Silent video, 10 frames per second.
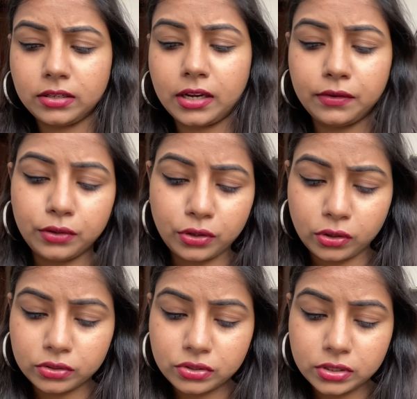I will
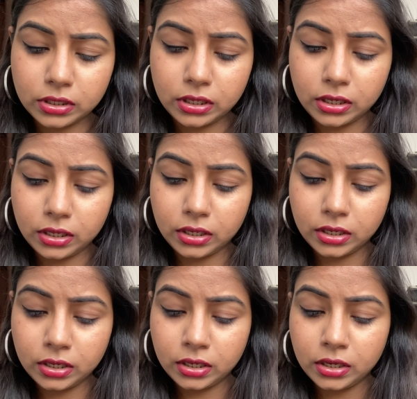not say
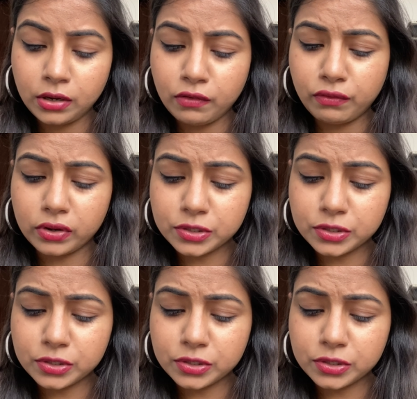for